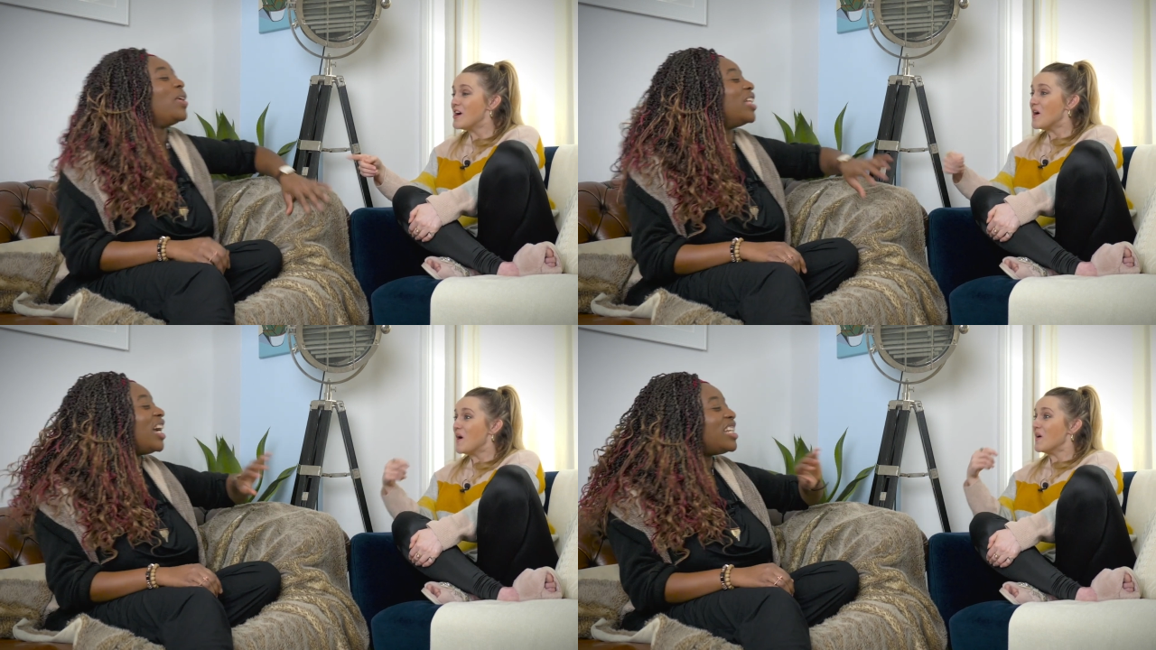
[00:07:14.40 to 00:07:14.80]

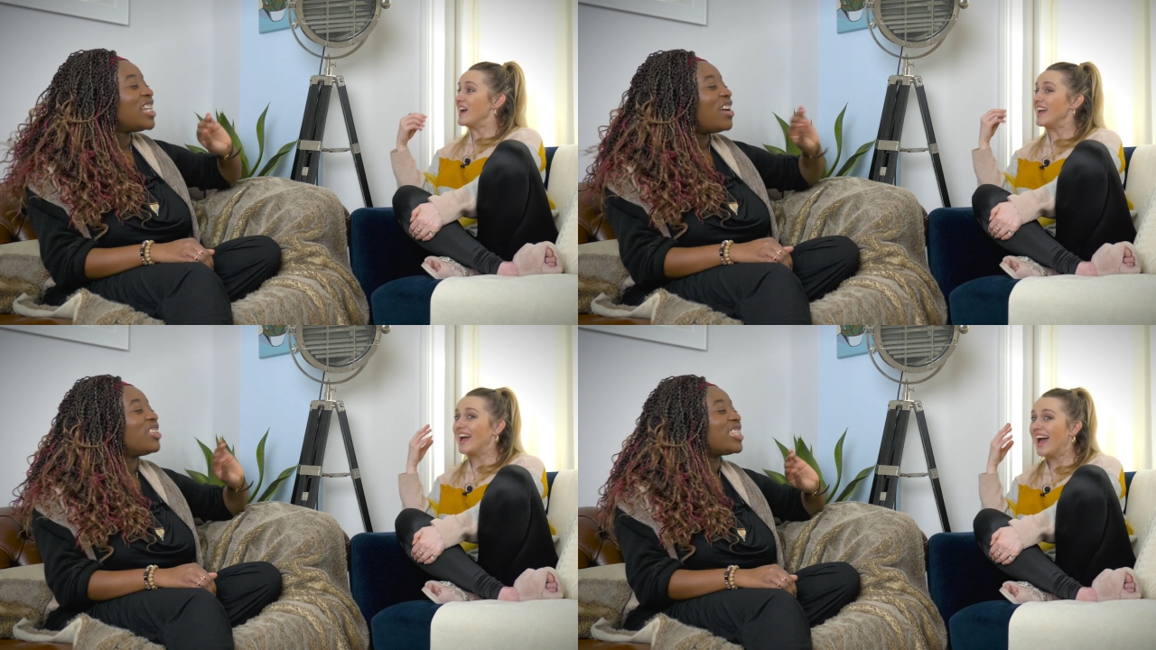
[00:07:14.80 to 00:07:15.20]
Speaker 1: that
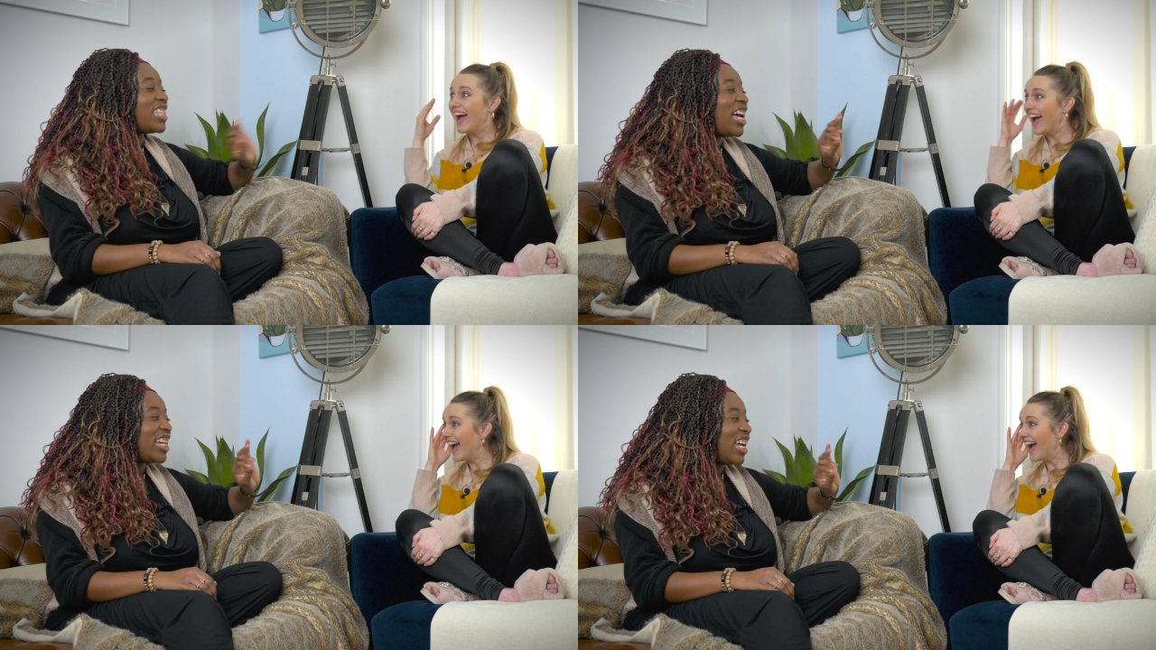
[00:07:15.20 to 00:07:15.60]
I'd never
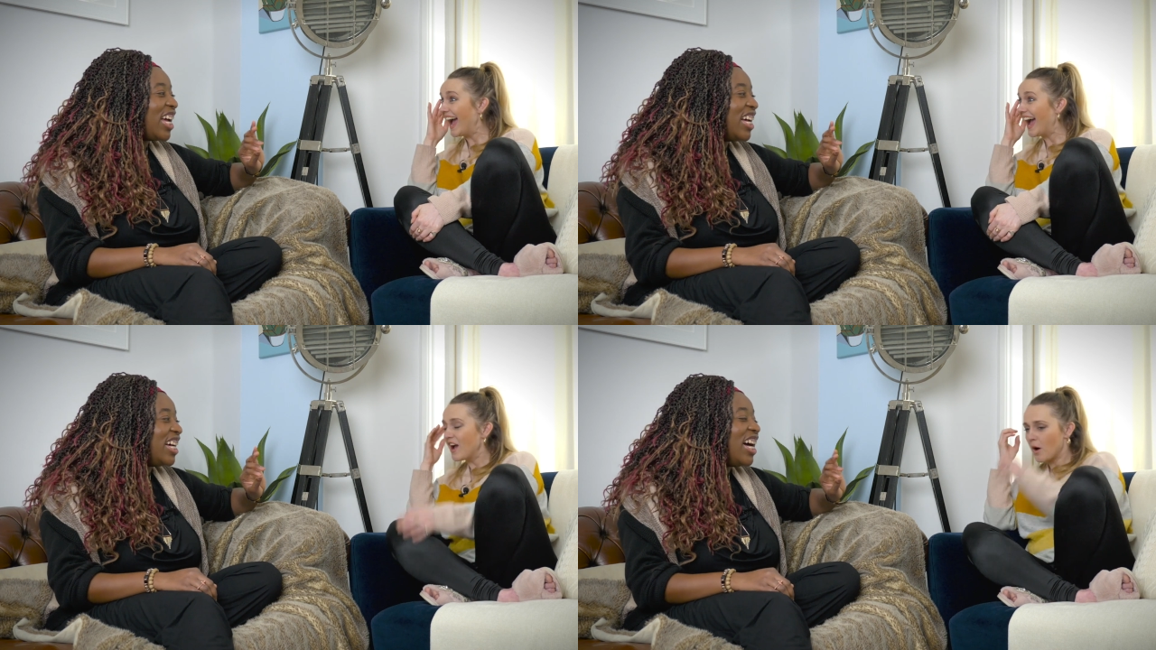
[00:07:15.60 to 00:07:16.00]
said
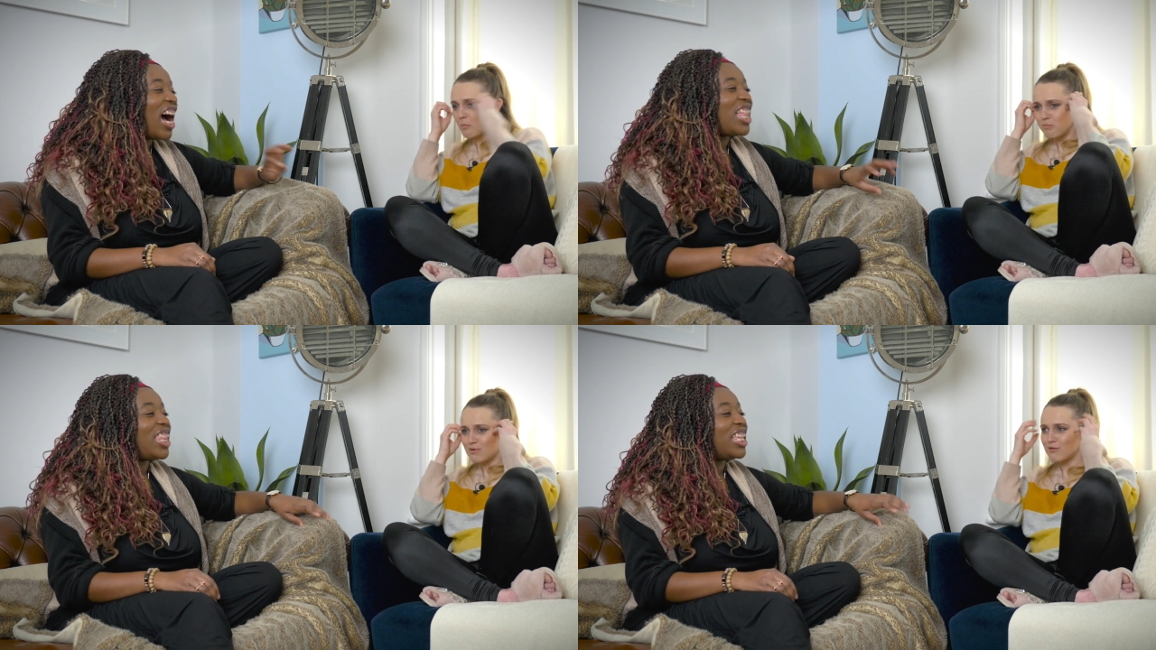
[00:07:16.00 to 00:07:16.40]
it.
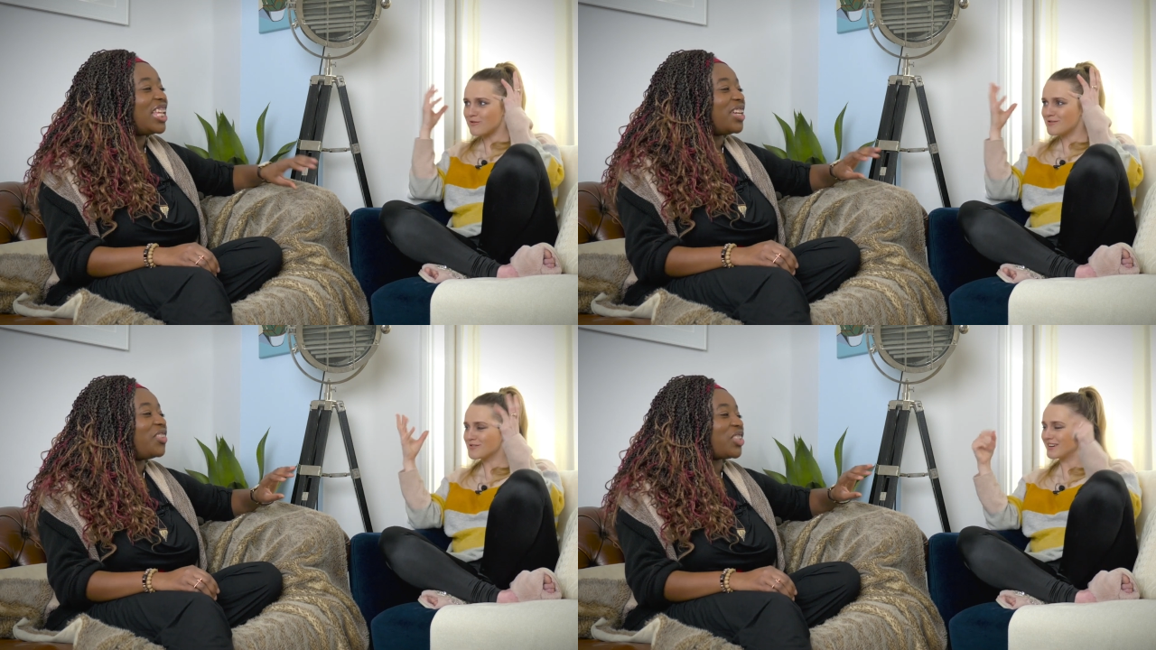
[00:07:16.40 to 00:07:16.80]
And
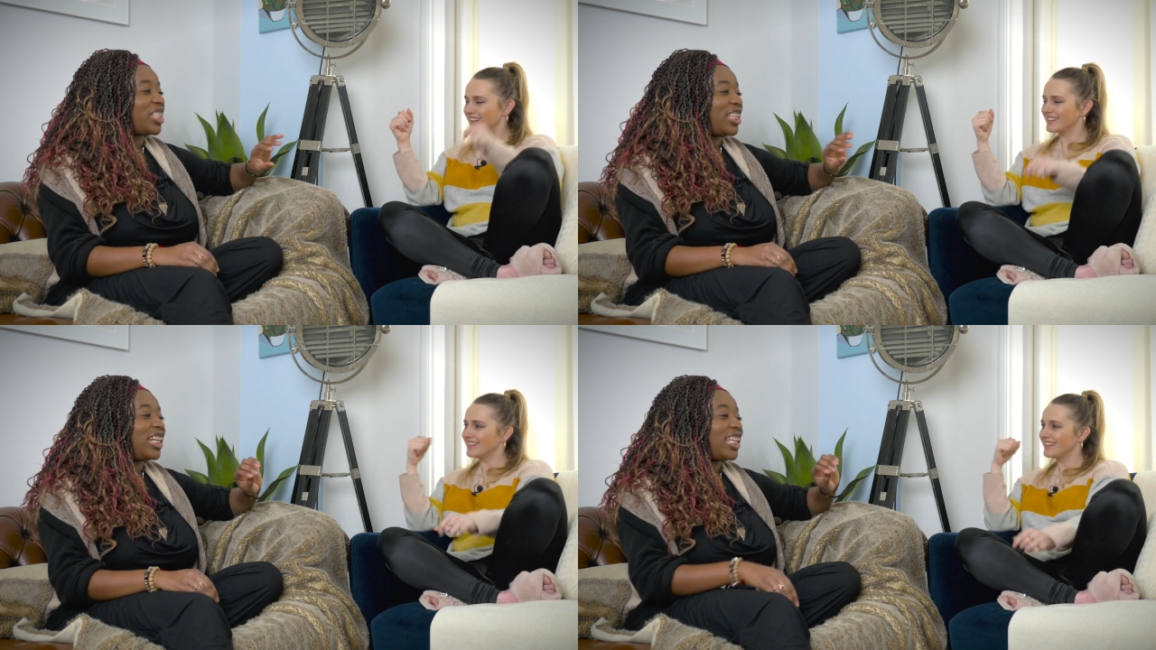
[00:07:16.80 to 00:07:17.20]
then they were
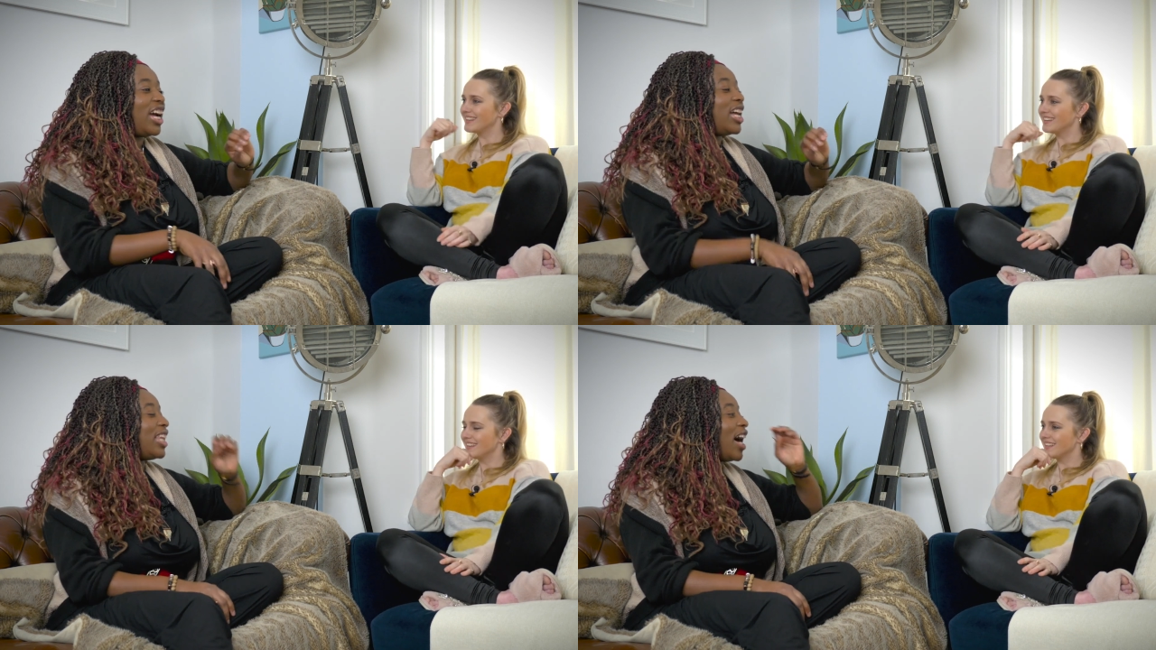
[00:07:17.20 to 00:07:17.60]
just like, yeah.